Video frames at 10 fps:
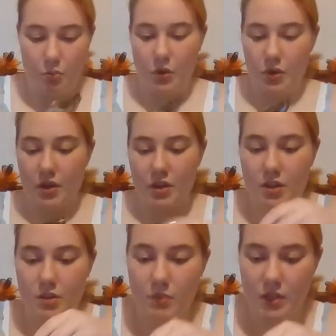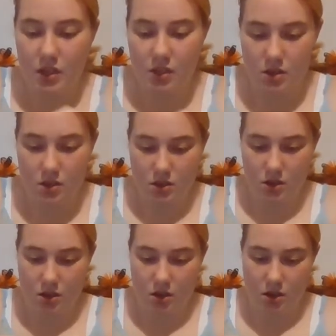put it in the bin,
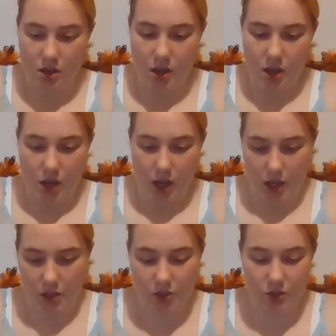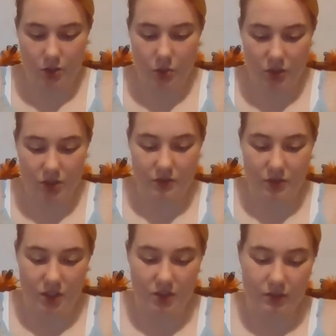as you do once you've
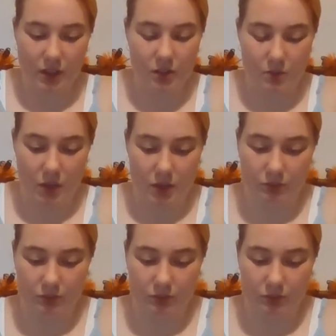finished vacuuming.